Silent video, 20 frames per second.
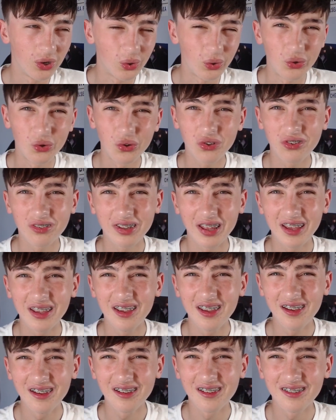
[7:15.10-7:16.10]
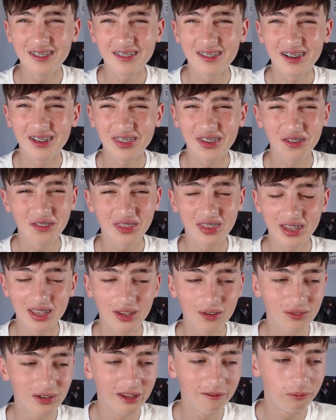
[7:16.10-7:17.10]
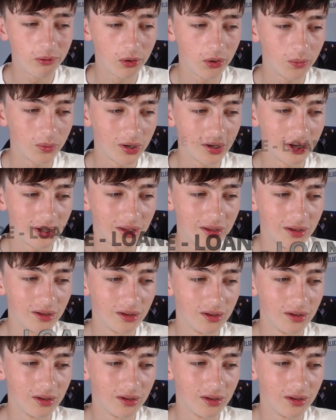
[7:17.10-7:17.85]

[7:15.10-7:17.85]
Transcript: or stay. I don't think he'll leave permanently.